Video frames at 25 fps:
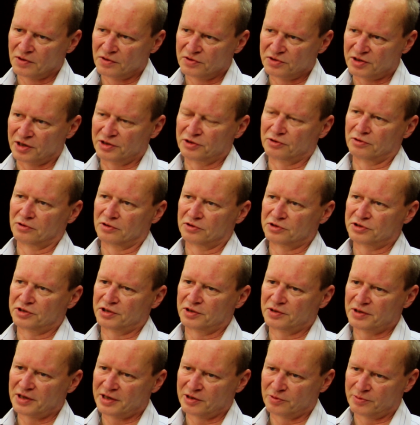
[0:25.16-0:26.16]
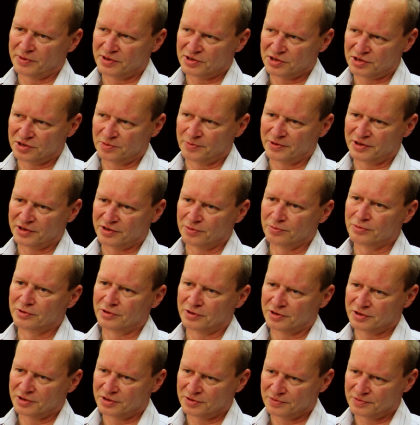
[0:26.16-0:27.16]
technology and how best to make it work.